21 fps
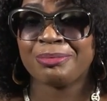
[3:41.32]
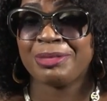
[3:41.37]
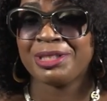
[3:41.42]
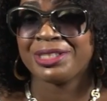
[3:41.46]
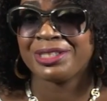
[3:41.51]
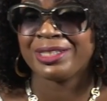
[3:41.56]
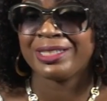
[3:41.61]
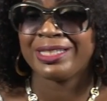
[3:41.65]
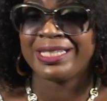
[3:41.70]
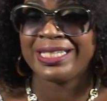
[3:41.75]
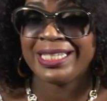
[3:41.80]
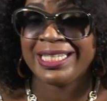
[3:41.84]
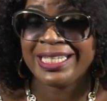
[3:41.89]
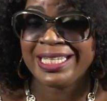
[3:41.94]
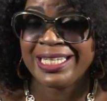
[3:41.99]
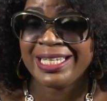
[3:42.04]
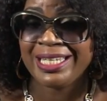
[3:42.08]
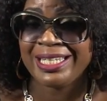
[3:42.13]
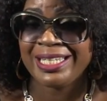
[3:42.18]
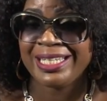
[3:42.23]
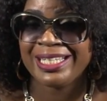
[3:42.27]
Mr.
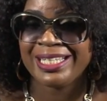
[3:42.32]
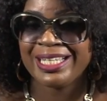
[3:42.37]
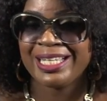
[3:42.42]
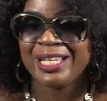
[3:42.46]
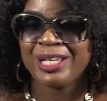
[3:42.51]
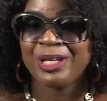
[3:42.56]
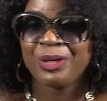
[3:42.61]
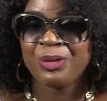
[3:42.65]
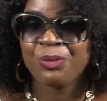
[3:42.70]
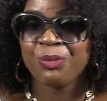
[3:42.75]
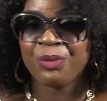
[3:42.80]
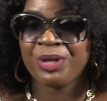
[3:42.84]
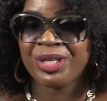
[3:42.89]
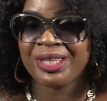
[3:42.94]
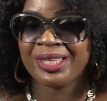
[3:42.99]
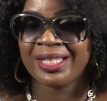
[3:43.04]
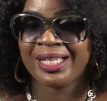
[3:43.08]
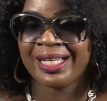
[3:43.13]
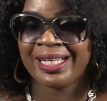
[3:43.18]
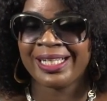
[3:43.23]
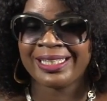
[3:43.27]
Lee,
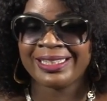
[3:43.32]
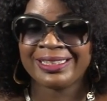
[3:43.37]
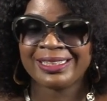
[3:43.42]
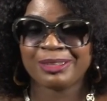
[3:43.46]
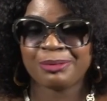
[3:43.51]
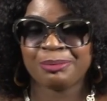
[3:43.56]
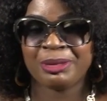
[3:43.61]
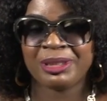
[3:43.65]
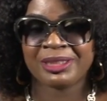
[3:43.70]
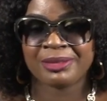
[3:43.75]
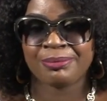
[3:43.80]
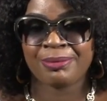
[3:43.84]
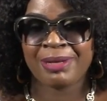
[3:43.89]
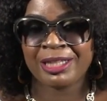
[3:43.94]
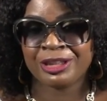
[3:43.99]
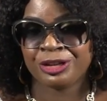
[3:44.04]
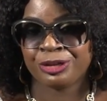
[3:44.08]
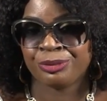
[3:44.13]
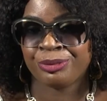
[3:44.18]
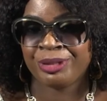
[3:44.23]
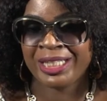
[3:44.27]
Witted, Miss
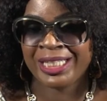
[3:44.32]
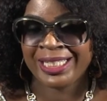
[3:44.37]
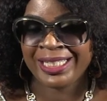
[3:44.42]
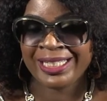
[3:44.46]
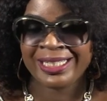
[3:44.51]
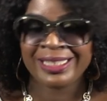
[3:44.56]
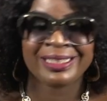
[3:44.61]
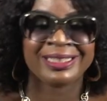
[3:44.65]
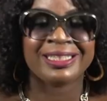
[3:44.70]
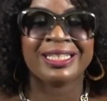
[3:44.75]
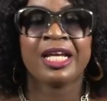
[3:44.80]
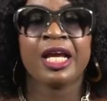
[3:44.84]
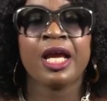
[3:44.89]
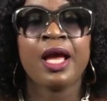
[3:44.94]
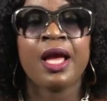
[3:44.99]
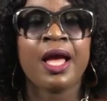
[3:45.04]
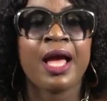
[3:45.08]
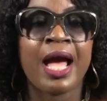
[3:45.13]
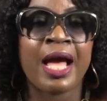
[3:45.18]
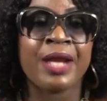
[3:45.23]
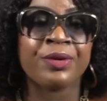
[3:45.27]
Marjorie.
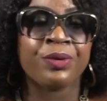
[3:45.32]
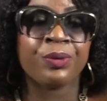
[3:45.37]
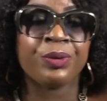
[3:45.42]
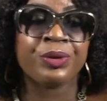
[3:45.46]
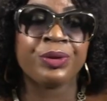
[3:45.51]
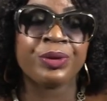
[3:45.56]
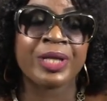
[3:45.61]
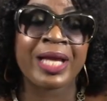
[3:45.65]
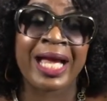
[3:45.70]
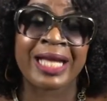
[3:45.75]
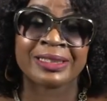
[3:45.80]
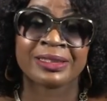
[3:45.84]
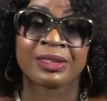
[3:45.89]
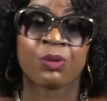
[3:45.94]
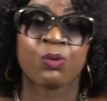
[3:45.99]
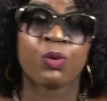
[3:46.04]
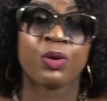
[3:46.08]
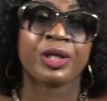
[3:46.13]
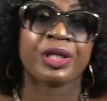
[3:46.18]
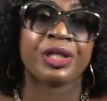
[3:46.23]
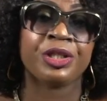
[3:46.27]
I know you guys are
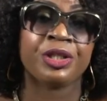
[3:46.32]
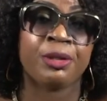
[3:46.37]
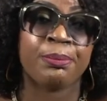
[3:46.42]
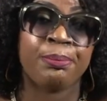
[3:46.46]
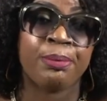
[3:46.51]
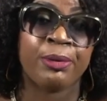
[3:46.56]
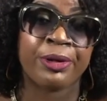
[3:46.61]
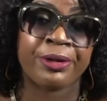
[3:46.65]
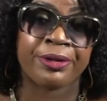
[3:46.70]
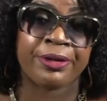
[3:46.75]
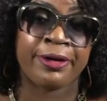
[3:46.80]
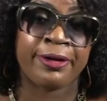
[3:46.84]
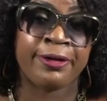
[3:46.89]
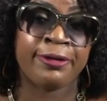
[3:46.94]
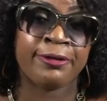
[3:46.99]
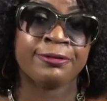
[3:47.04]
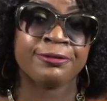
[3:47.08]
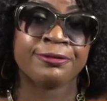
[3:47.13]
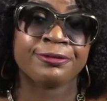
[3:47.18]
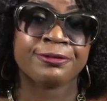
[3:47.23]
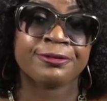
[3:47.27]
working your butt
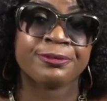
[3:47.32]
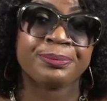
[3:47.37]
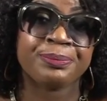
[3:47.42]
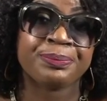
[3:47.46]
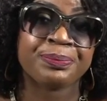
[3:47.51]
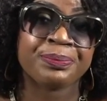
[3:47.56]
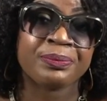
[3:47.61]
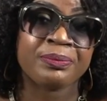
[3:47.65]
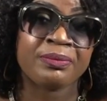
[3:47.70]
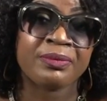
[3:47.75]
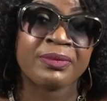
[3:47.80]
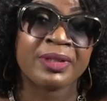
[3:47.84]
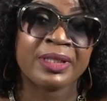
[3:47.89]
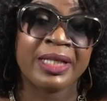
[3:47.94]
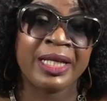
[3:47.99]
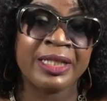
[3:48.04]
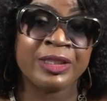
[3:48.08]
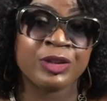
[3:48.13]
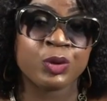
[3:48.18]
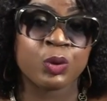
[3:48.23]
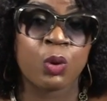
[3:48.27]
off.
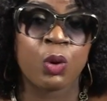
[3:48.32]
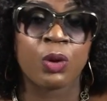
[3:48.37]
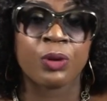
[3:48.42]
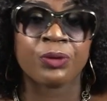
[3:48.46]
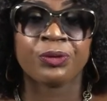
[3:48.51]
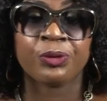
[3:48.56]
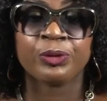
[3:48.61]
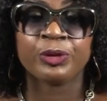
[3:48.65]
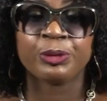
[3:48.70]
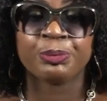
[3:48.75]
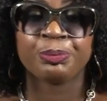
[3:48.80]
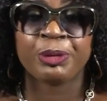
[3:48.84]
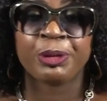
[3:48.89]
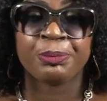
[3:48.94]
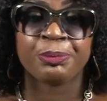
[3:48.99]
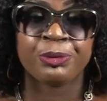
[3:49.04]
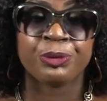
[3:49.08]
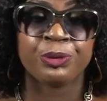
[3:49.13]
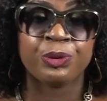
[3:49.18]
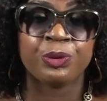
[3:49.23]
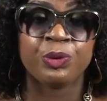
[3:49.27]
And to all those
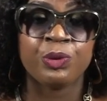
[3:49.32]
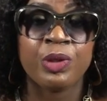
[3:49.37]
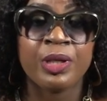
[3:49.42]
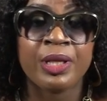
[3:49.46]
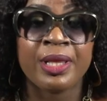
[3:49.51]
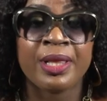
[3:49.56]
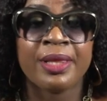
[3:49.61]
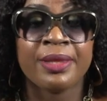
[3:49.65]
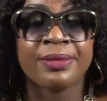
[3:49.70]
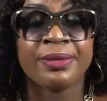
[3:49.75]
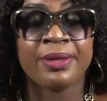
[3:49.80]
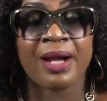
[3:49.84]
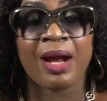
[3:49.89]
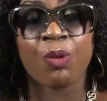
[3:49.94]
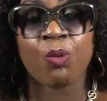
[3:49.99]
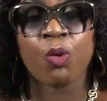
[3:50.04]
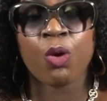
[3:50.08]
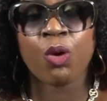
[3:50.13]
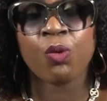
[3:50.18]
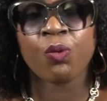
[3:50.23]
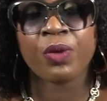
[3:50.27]
people that are
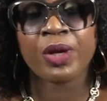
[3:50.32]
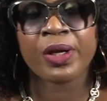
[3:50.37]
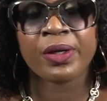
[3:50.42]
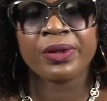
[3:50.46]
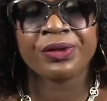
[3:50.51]
one way or